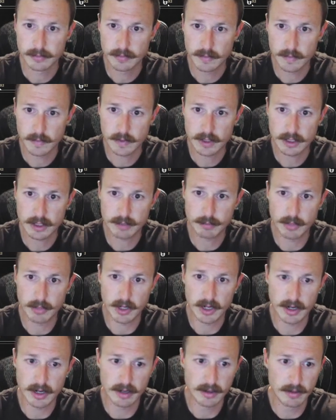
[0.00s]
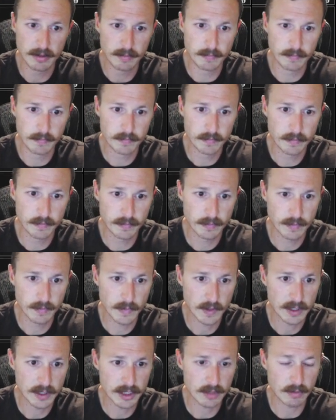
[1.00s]
It's bottom.
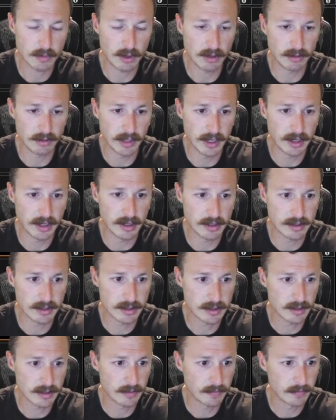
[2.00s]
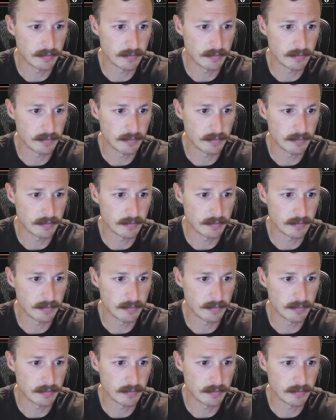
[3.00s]
Just want lands.